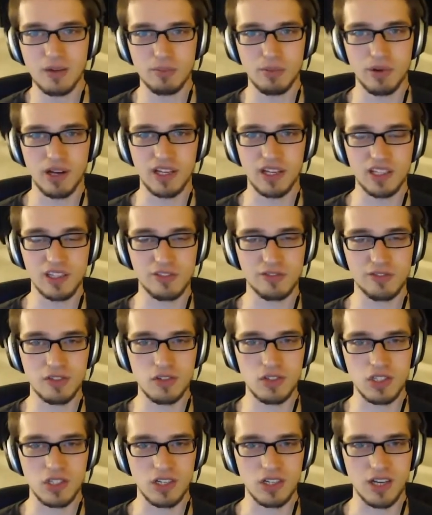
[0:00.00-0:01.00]
But in the
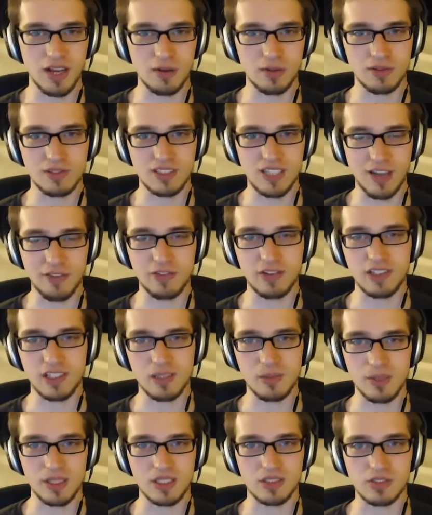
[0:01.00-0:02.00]
future, I will
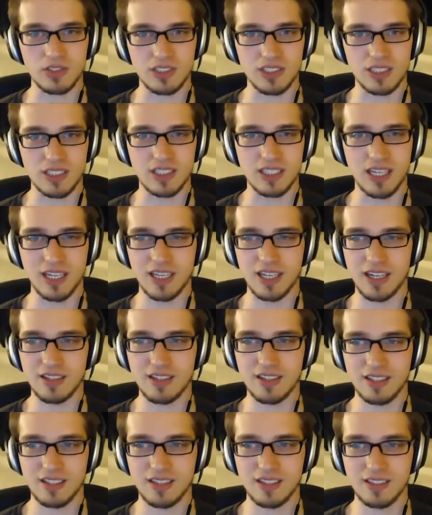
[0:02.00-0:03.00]
definitely be interested in that kind of
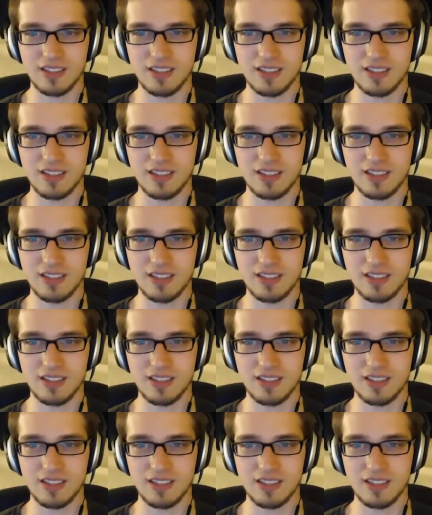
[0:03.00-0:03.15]
thing.